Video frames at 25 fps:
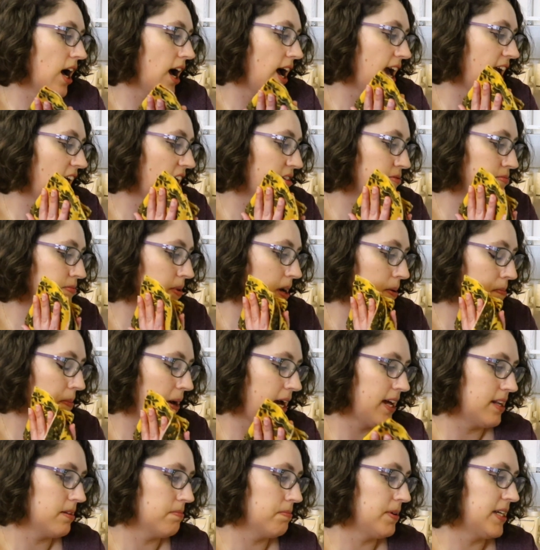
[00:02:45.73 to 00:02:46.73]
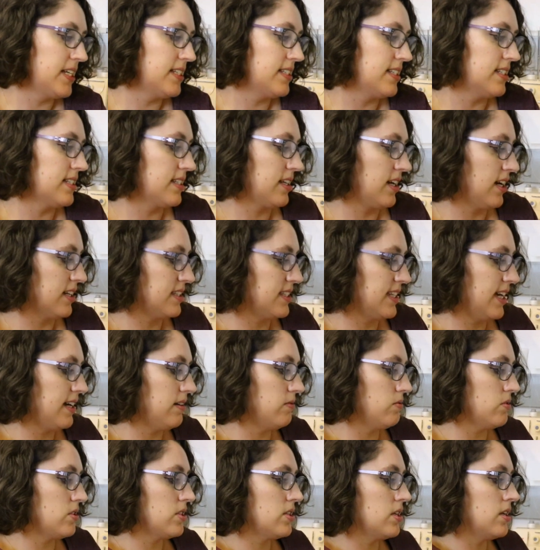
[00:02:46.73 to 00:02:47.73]
I have my pattern pieces cut
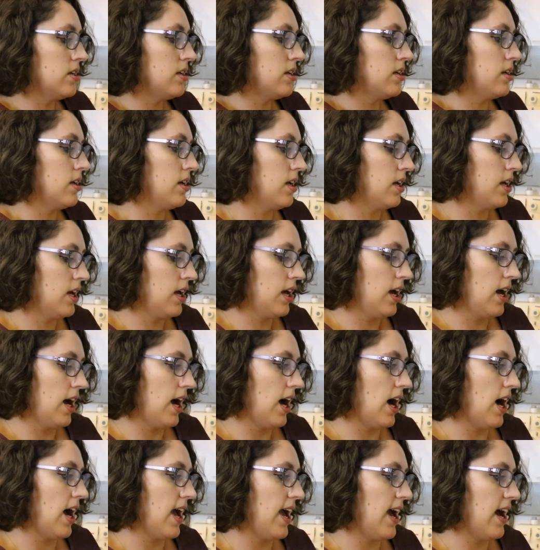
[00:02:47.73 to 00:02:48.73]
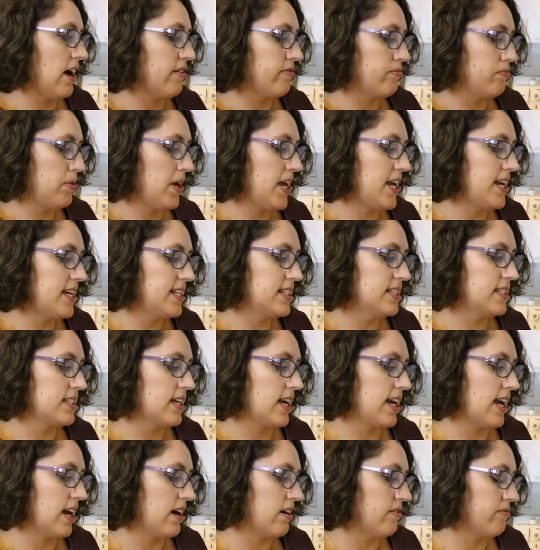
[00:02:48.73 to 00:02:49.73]
out, I have pins,
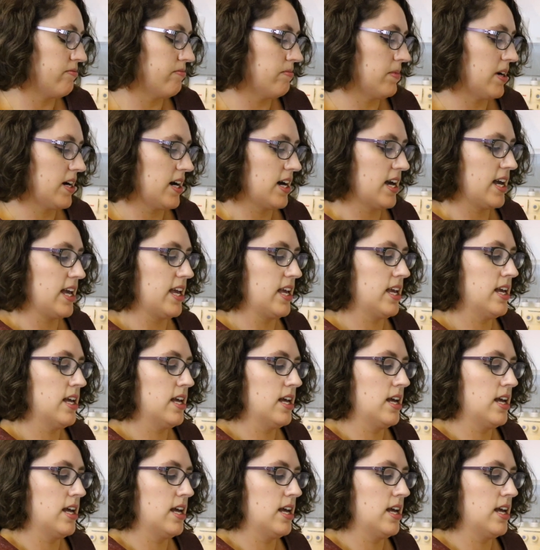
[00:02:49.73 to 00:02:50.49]
I have my